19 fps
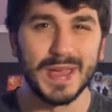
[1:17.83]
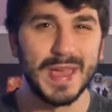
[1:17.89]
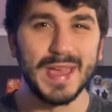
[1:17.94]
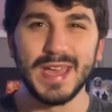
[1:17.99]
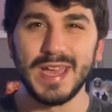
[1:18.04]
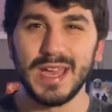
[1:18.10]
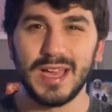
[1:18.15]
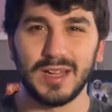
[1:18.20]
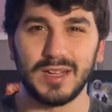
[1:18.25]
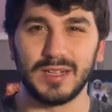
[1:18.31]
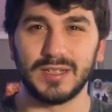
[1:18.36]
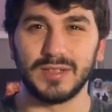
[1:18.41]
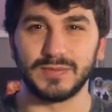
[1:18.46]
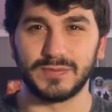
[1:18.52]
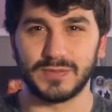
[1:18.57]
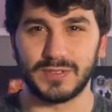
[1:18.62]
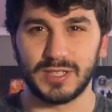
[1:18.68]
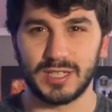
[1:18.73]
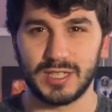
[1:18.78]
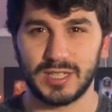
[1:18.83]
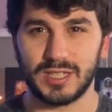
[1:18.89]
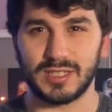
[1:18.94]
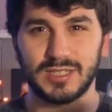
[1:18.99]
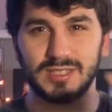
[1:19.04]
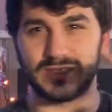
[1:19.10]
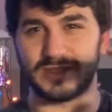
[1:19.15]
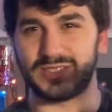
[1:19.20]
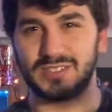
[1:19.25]
of
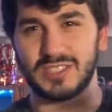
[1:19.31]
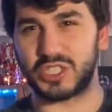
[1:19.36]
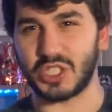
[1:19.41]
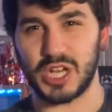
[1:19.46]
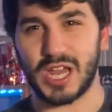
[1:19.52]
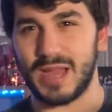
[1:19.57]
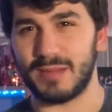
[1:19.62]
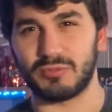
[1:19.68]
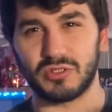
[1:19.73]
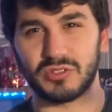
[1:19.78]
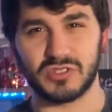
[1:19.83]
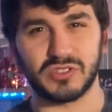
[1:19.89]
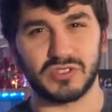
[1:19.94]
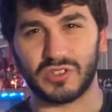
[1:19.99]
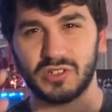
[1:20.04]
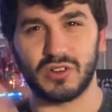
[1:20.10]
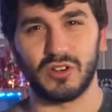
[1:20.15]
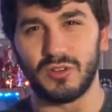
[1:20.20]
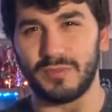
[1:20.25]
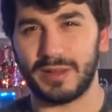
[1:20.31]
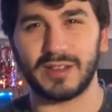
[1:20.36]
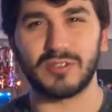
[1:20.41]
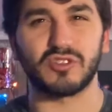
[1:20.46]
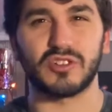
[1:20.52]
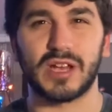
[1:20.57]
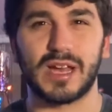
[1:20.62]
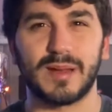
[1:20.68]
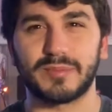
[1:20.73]
the chapters because they're going by
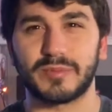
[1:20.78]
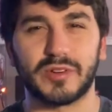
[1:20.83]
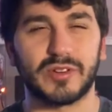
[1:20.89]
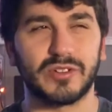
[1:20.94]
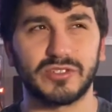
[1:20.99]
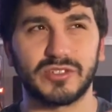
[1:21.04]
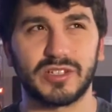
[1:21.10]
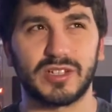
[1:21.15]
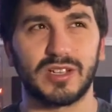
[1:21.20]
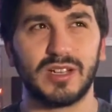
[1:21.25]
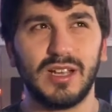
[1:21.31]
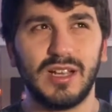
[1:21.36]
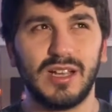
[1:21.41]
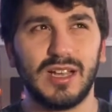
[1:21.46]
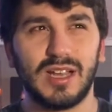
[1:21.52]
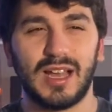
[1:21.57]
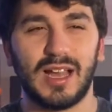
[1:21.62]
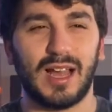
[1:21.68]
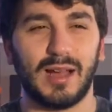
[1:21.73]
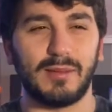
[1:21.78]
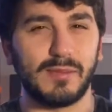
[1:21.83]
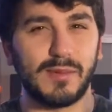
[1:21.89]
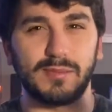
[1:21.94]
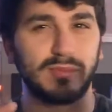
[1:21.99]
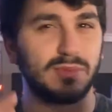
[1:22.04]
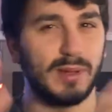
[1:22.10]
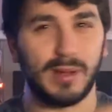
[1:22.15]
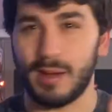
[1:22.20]
chapters, and
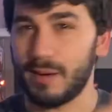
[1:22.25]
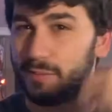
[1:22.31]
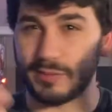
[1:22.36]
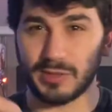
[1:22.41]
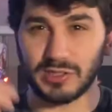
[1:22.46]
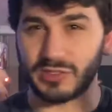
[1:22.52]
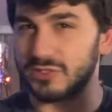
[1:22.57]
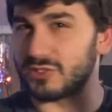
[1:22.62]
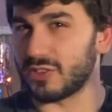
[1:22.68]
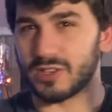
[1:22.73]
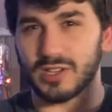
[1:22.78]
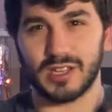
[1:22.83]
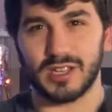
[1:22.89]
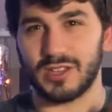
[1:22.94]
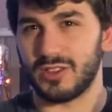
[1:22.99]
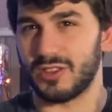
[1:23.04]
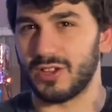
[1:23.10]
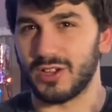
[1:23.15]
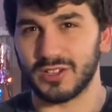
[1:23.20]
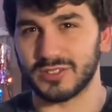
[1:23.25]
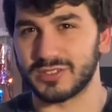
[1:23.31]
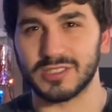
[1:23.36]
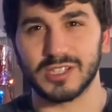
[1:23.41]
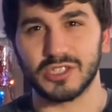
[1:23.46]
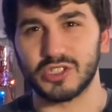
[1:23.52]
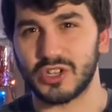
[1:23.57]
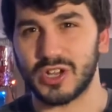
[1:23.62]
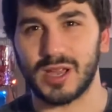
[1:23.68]
I'm already starting to get lost in the
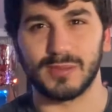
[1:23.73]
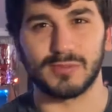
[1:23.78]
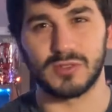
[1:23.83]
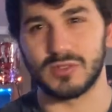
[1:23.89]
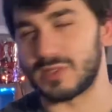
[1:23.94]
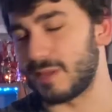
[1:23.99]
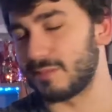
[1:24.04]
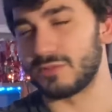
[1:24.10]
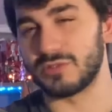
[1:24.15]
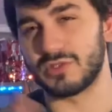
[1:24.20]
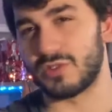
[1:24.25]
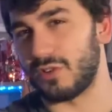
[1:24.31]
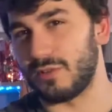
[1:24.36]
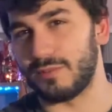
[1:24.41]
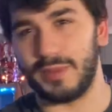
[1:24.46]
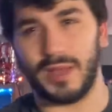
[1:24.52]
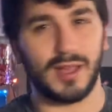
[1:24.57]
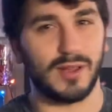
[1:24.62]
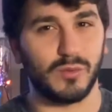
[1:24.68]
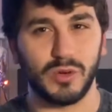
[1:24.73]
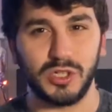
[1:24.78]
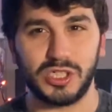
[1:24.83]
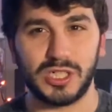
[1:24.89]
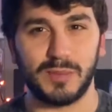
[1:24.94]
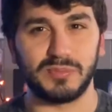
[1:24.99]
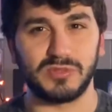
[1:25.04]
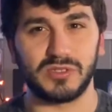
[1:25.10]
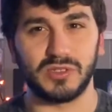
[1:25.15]
chapters. I'm just going by which
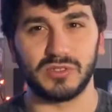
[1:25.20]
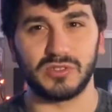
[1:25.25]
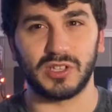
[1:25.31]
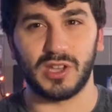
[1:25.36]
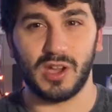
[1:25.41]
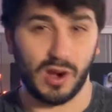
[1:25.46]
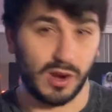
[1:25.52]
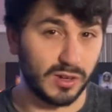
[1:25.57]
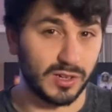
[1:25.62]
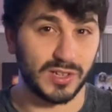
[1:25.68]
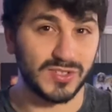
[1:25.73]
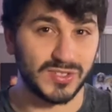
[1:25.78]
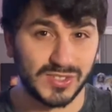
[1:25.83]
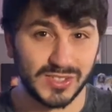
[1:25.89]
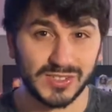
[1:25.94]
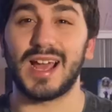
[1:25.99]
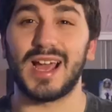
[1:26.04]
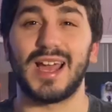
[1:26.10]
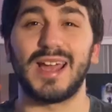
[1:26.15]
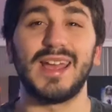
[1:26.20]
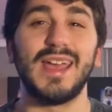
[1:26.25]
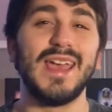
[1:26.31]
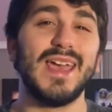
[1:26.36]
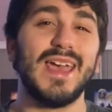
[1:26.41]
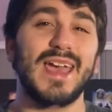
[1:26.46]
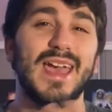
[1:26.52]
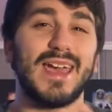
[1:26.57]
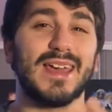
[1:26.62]
episodes they are in a season.
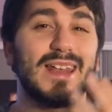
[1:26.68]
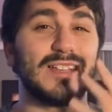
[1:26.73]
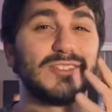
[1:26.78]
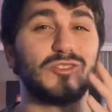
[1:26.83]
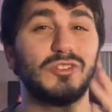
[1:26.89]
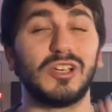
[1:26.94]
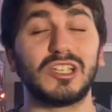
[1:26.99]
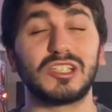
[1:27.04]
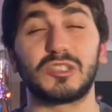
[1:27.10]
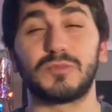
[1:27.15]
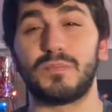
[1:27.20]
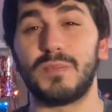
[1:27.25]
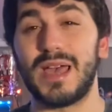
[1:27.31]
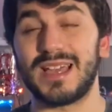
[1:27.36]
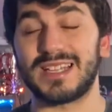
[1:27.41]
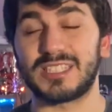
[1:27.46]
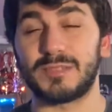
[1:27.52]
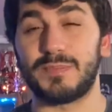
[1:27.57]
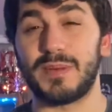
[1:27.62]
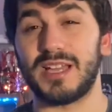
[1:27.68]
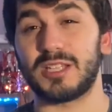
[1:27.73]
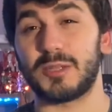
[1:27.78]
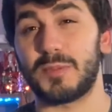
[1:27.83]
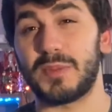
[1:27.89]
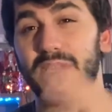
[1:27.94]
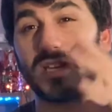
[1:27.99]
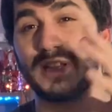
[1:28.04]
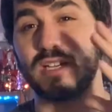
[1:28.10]
And as you guys expect,
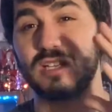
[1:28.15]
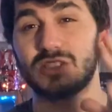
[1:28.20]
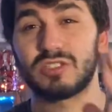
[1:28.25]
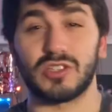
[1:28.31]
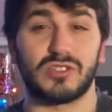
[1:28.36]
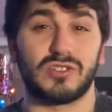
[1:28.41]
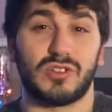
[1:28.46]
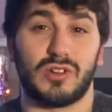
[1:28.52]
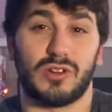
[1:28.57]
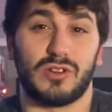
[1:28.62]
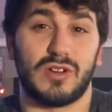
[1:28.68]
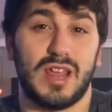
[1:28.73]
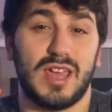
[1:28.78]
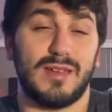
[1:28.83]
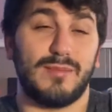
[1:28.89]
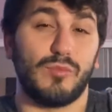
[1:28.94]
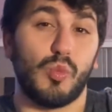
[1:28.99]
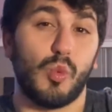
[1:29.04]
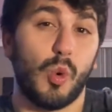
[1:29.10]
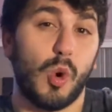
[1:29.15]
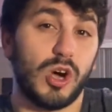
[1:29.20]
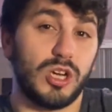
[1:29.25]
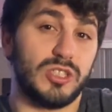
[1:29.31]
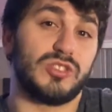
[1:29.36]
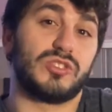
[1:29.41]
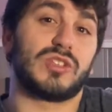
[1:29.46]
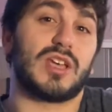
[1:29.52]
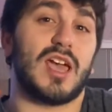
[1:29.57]
because her name
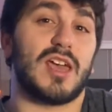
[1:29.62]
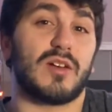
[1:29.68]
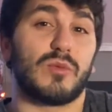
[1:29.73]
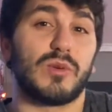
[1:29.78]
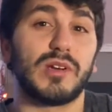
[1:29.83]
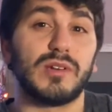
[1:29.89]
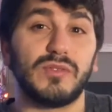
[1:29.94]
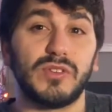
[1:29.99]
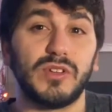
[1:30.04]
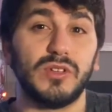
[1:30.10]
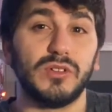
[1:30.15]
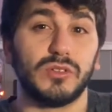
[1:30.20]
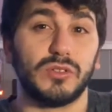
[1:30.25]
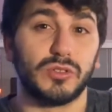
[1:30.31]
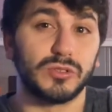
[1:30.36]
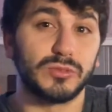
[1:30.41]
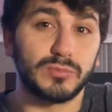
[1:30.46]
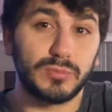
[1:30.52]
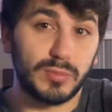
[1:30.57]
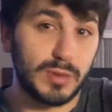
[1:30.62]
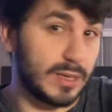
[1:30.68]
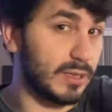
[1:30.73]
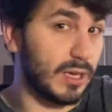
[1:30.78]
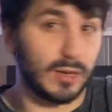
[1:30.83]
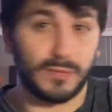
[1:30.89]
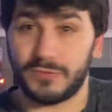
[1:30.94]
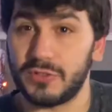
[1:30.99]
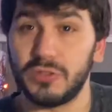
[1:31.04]
was kind of revealed
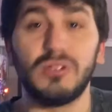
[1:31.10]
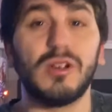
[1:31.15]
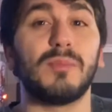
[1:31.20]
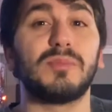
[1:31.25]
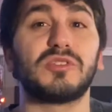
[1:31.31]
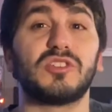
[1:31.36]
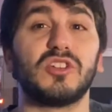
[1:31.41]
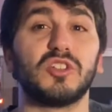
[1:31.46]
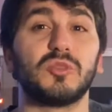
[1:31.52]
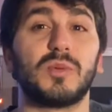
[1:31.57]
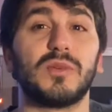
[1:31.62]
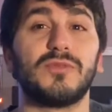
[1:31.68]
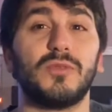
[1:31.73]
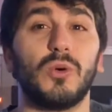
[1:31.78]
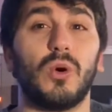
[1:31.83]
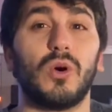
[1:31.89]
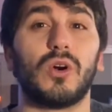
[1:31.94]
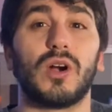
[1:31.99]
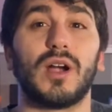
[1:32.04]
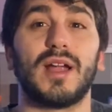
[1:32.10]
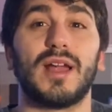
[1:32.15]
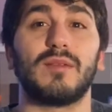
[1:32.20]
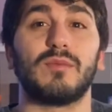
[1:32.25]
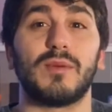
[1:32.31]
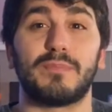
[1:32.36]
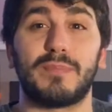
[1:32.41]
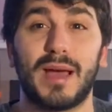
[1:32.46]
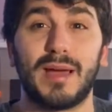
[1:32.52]
a few episodes before,
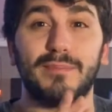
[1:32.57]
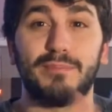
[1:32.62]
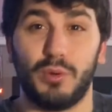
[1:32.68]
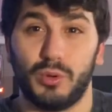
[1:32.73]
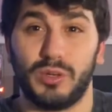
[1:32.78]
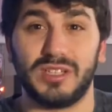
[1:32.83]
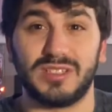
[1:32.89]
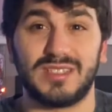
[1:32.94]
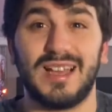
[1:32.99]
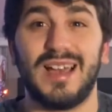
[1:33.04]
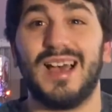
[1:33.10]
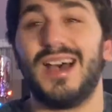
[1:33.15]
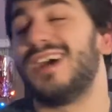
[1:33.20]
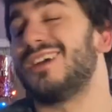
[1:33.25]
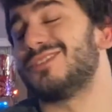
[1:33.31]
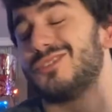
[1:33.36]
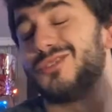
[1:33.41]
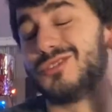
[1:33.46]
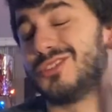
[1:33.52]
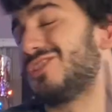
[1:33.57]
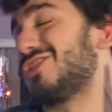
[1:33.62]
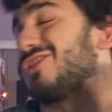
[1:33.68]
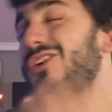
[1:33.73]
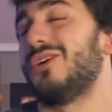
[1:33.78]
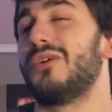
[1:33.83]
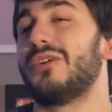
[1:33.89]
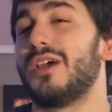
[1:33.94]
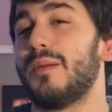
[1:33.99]
and by Bo-Katan, who had
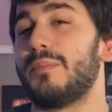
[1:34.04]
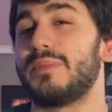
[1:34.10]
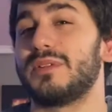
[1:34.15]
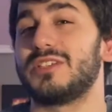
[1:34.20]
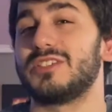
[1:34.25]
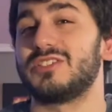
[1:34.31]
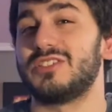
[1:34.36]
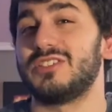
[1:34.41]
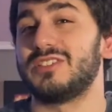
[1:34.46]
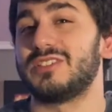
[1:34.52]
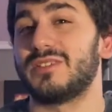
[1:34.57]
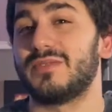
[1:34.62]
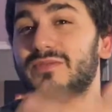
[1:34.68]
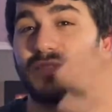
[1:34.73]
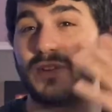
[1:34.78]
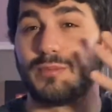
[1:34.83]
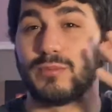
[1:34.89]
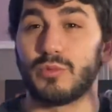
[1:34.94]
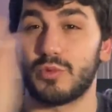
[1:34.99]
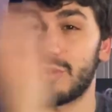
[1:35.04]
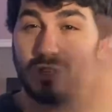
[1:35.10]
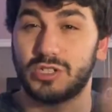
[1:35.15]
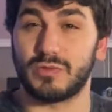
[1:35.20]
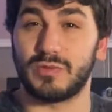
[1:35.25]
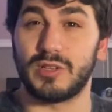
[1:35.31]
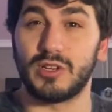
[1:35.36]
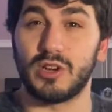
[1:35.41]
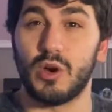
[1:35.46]
showed up in a season from which
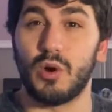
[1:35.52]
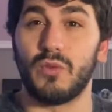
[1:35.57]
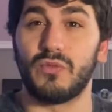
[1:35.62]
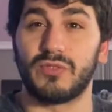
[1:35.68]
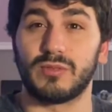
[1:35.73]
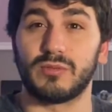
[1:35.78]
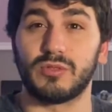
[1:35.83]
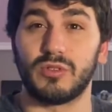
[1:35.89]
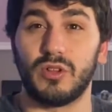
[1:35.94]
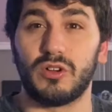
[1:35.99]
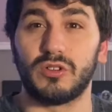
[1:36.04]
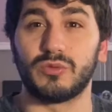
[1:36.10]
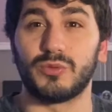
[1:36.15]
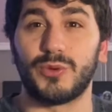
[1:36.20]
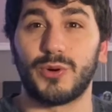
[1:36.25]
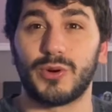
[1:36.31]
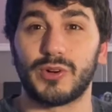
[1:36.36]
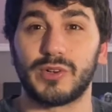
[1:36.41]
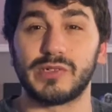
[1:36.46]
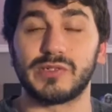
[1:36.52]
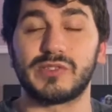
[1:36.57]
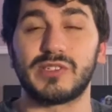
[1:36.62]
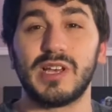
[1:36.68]
we know from Clone Wars,